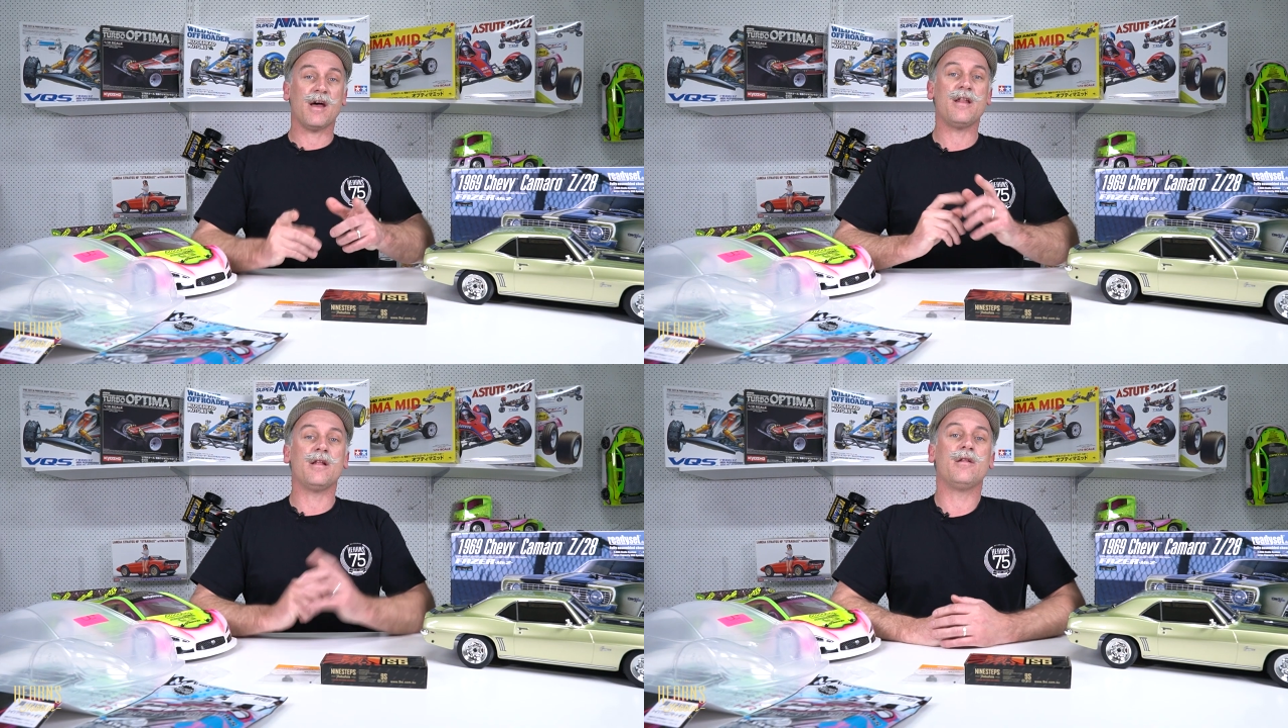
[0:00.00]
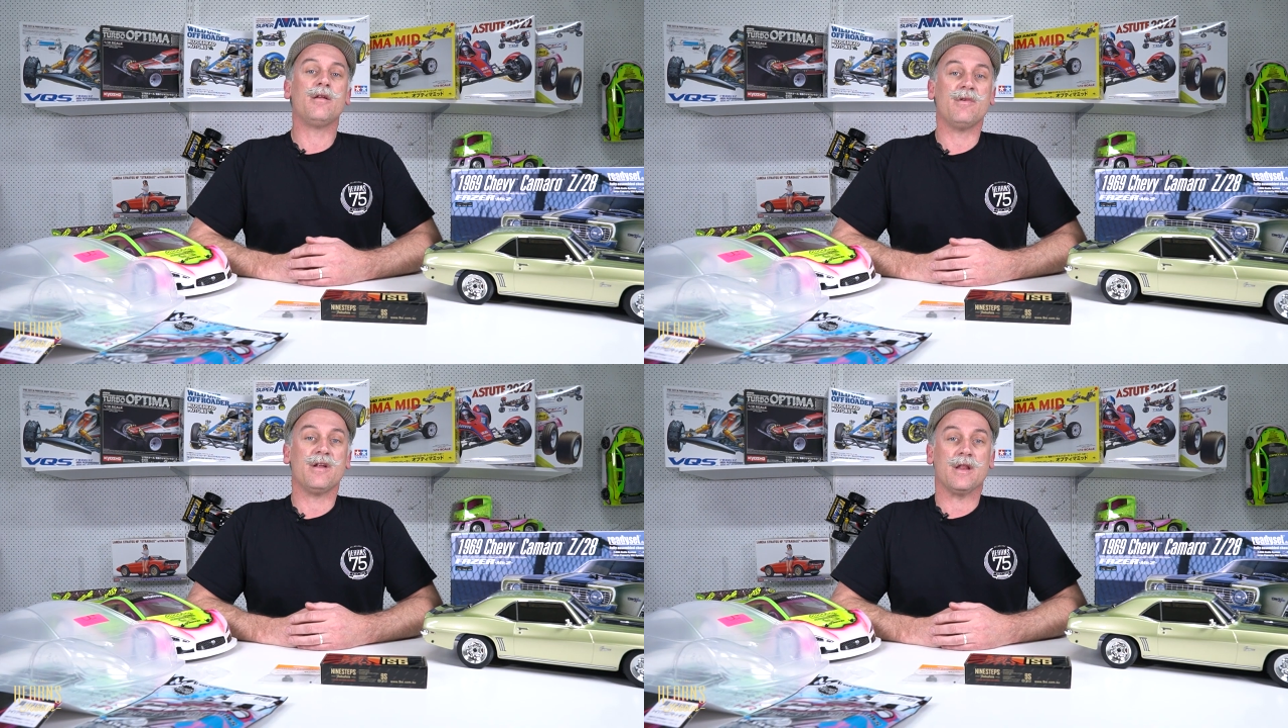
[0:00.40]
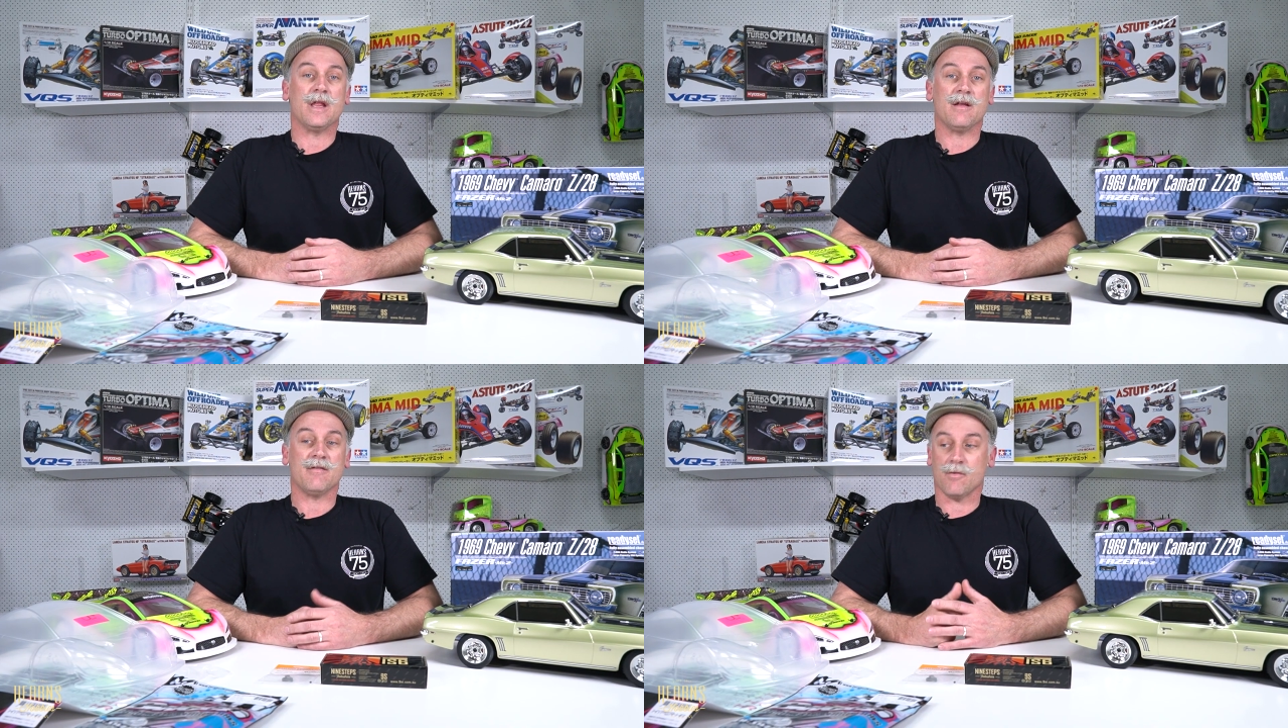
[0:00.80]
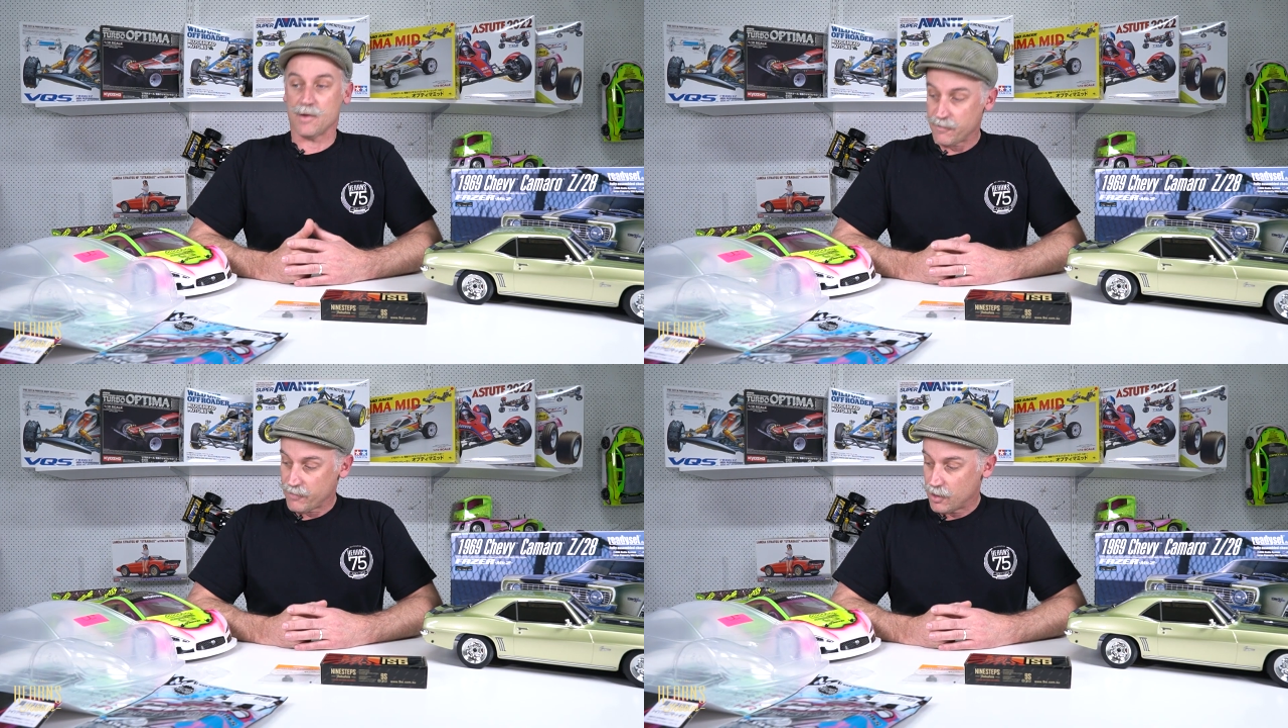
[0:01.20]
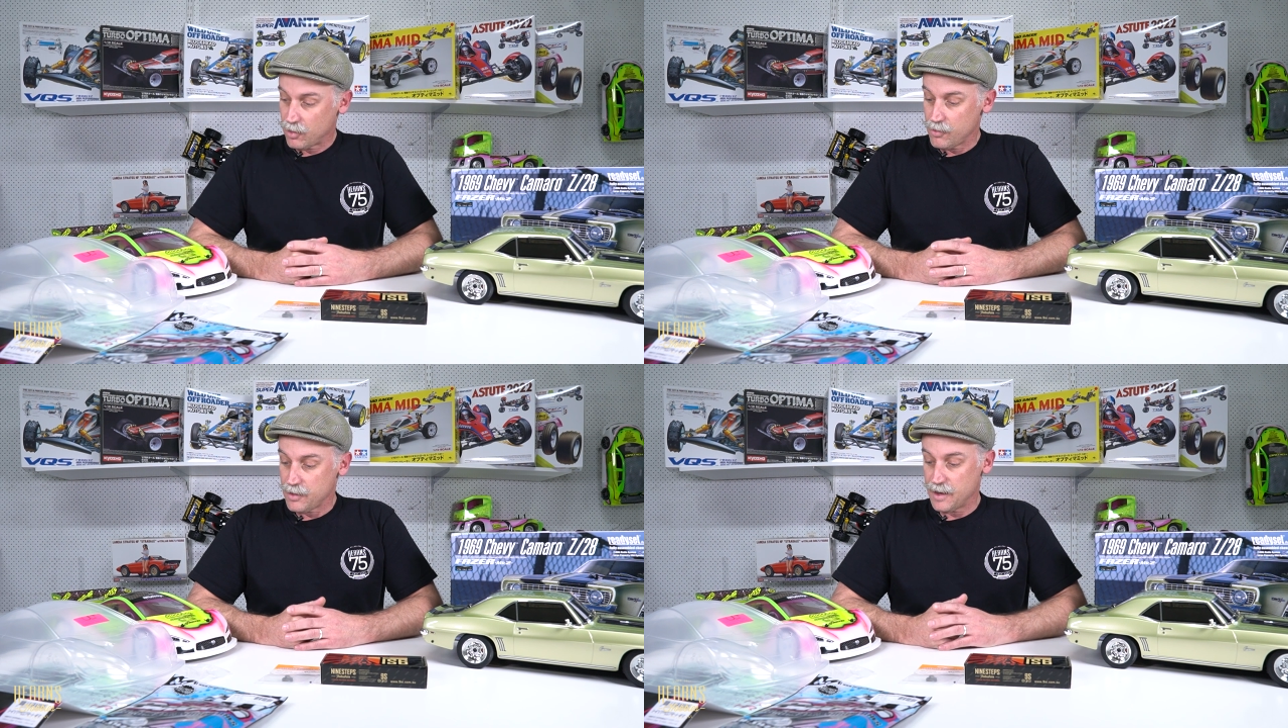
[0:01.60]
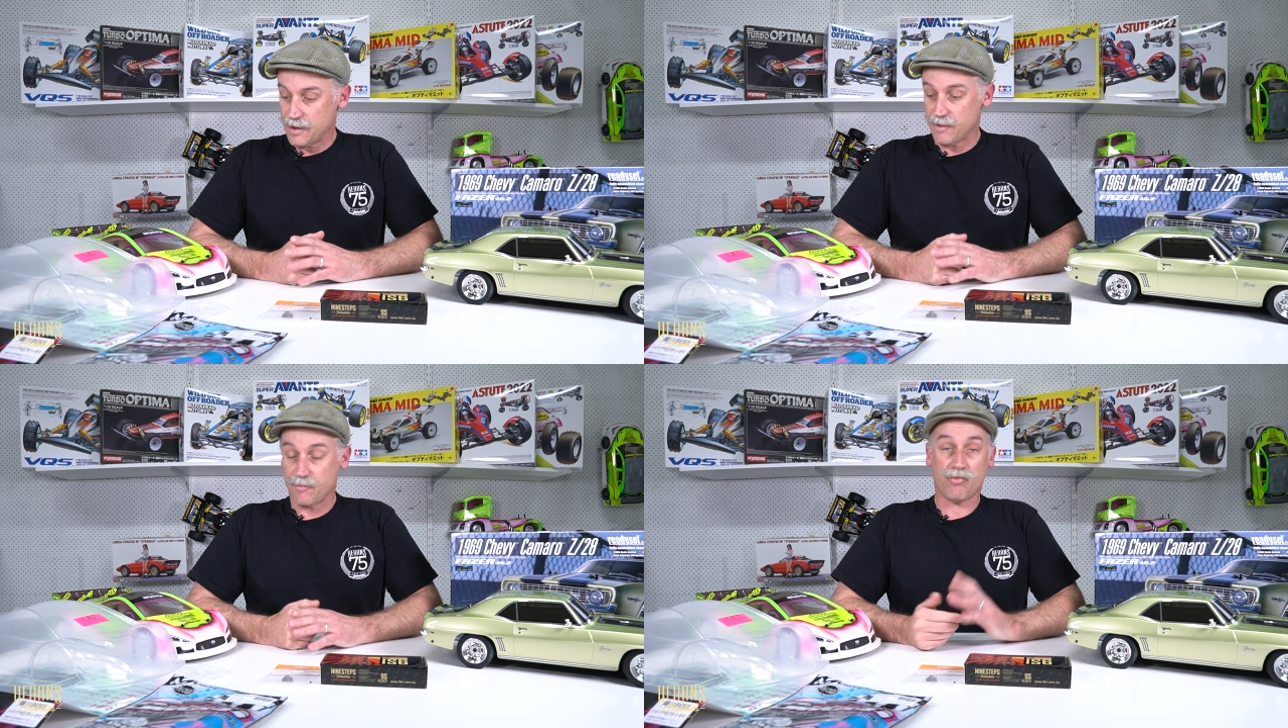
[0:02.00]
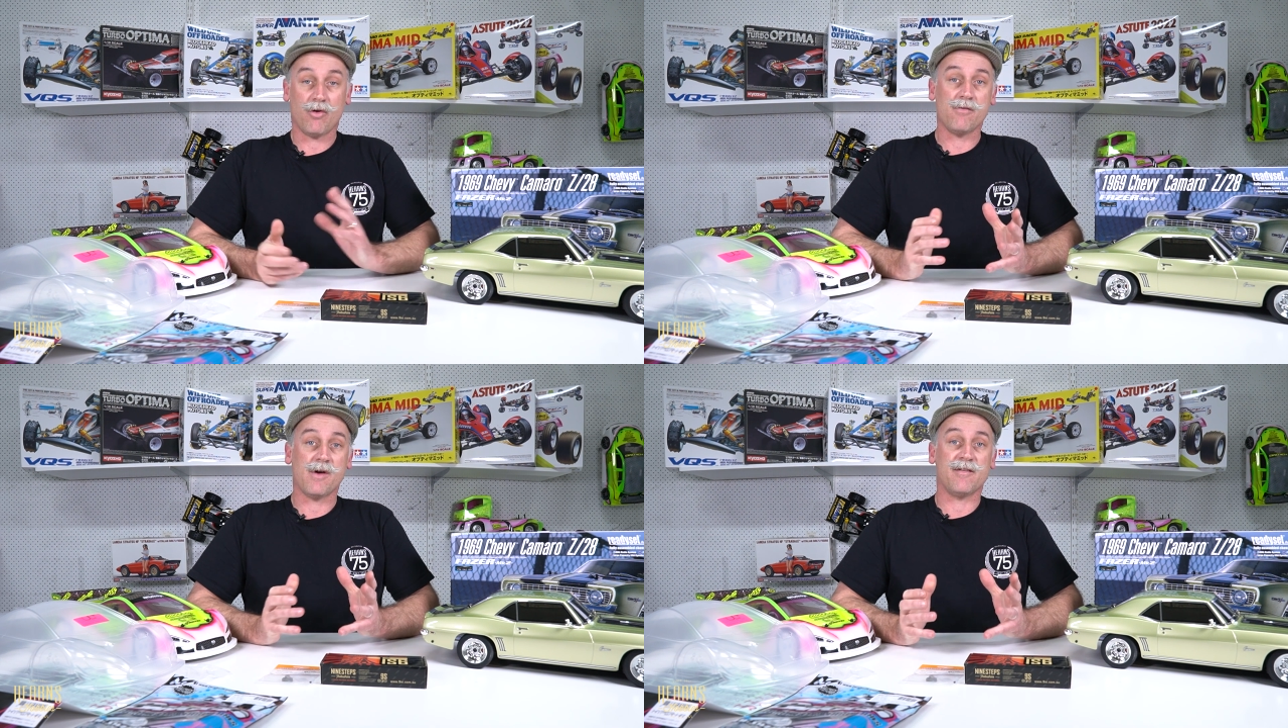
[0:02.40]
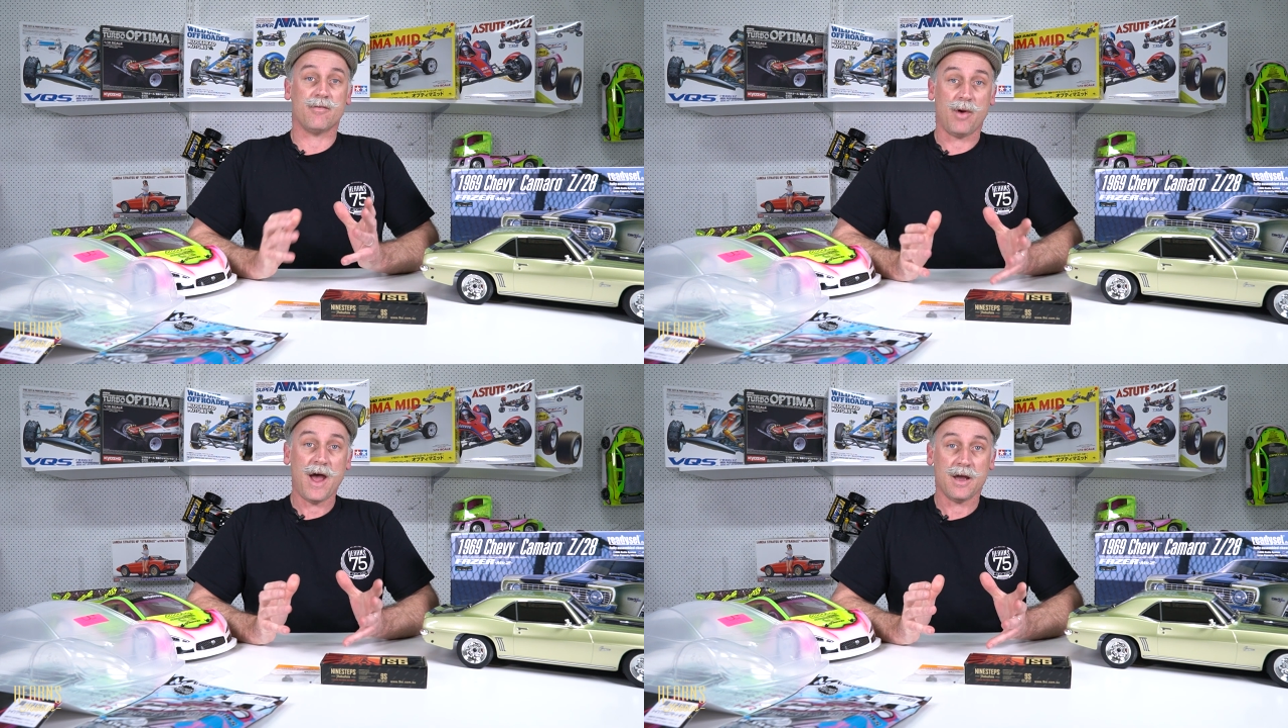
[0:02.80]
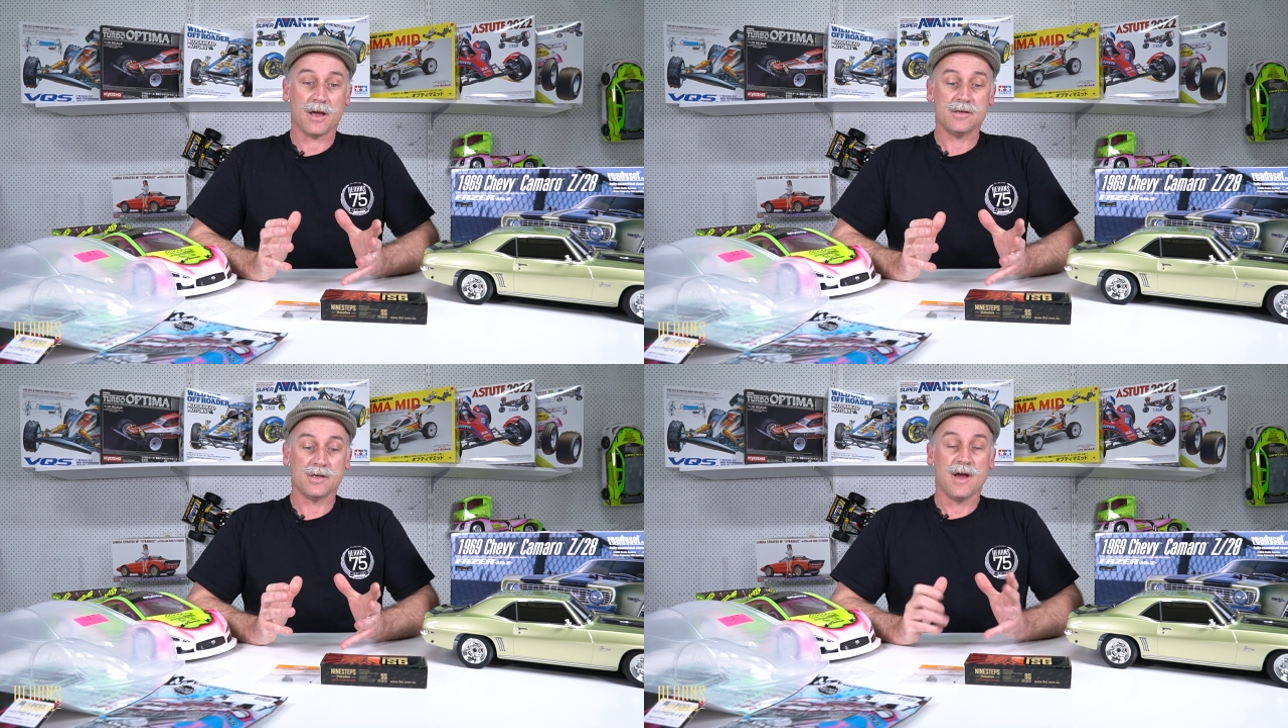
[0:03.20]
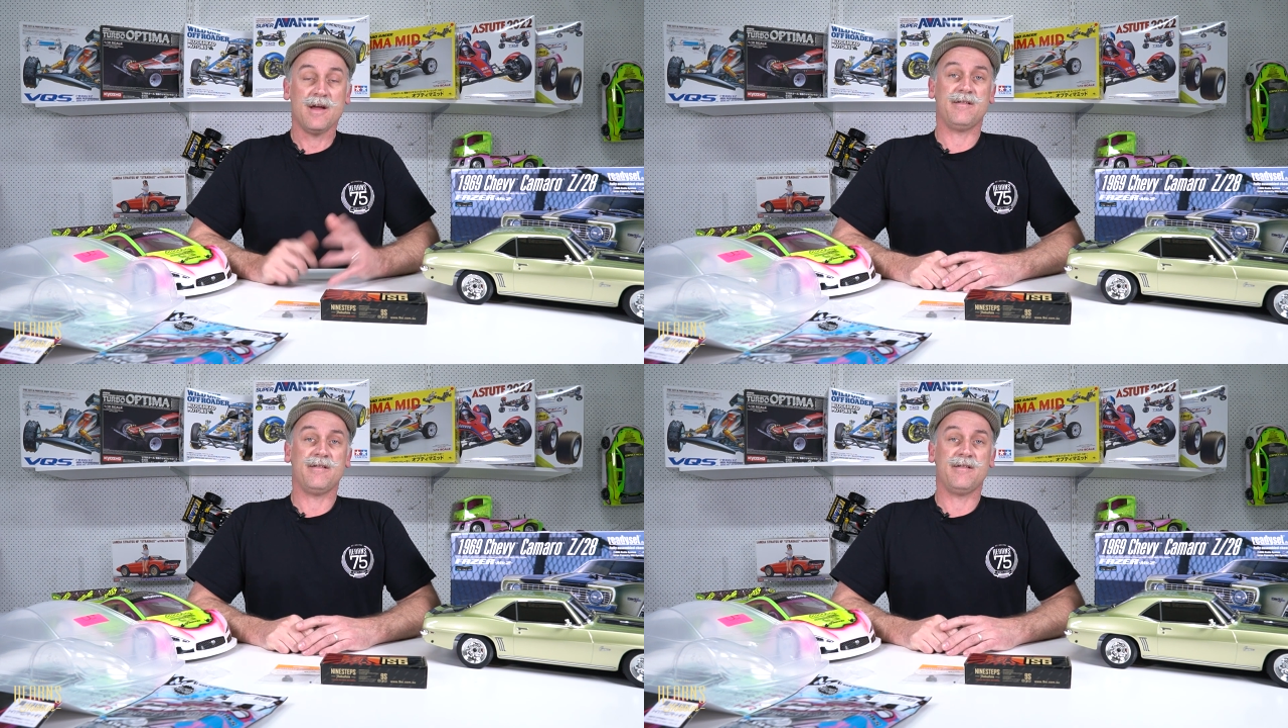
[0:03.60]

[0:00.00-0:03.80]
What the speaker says: are the limited things that we've included in this Pro Racer package